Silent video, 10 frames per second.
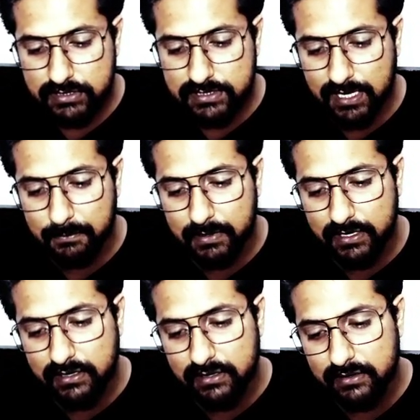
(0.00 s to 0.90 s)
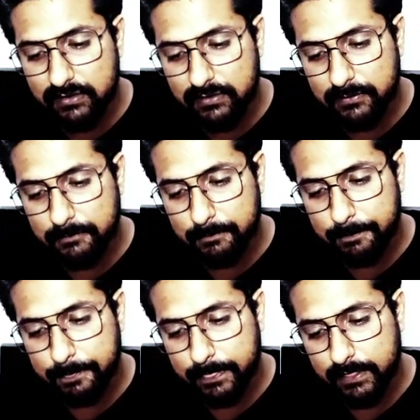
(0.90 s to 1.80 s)

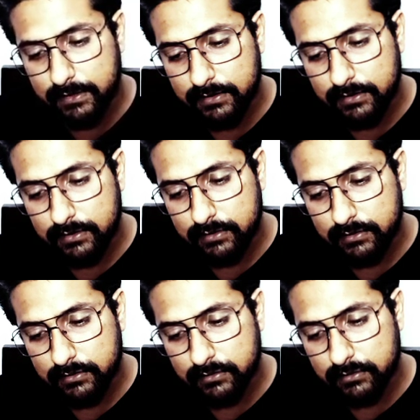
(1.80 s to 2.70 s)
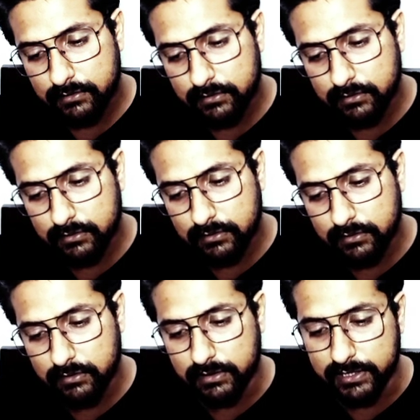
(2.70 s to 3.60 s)

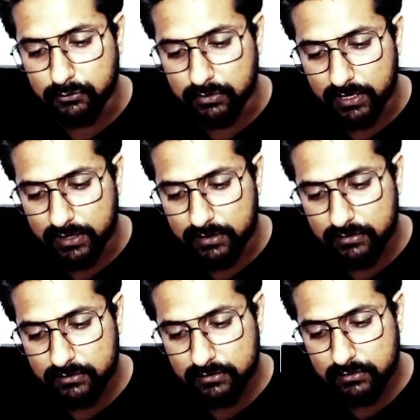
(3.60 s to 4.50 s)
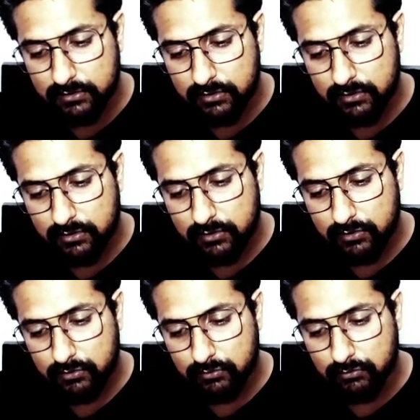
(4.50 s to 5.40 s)
semilunar
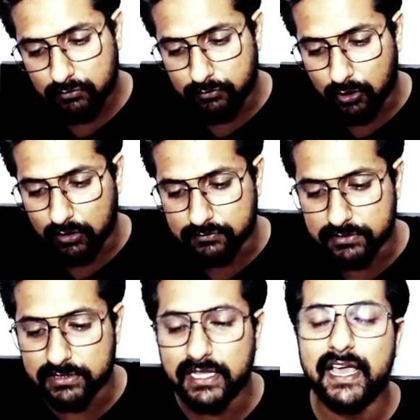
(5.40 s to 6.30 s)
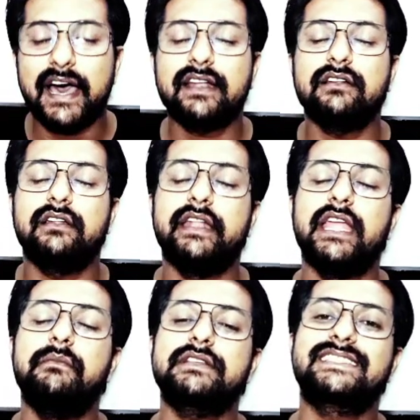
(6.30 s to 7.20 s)
valves. They are
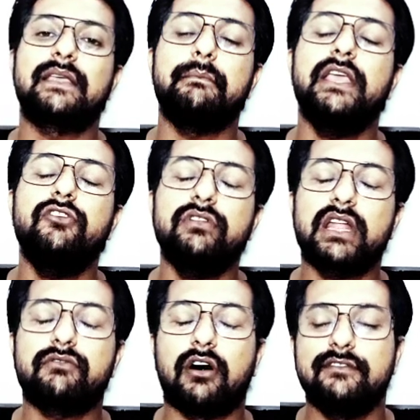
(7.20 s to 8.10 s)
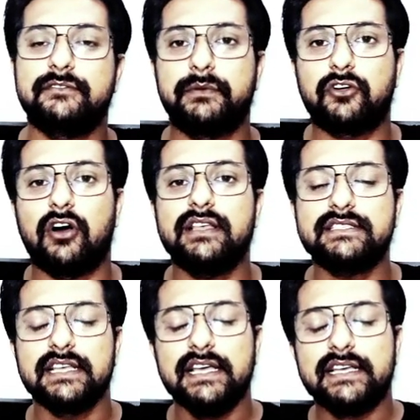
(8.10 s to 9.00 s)
named semilunar valves
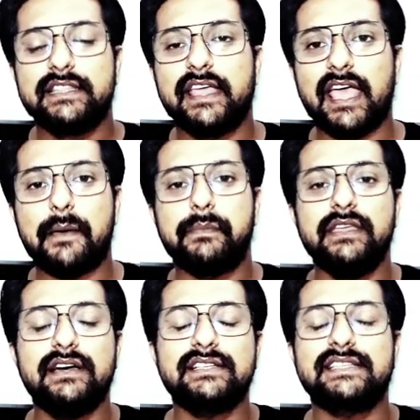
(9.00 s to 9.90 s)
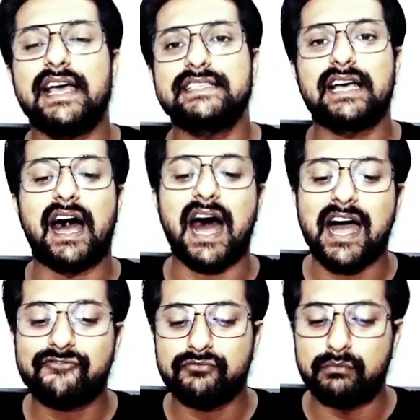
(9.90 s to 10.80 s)
because they appears as
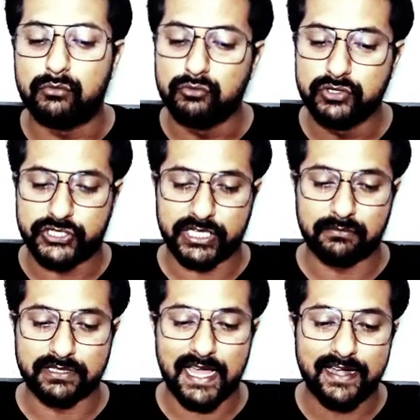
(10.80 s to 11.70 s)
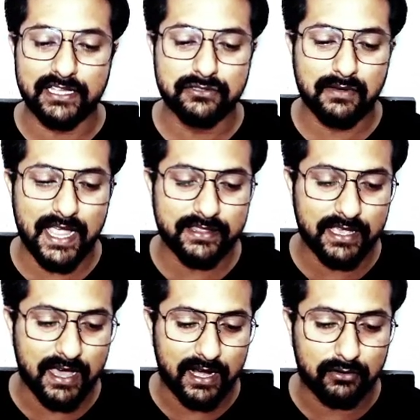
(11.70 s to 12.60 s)
half moon shaped. That is why they
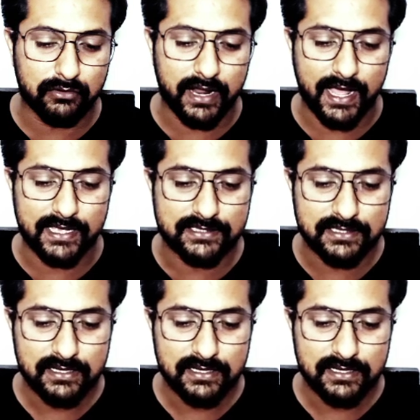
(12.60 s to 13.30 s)
are known as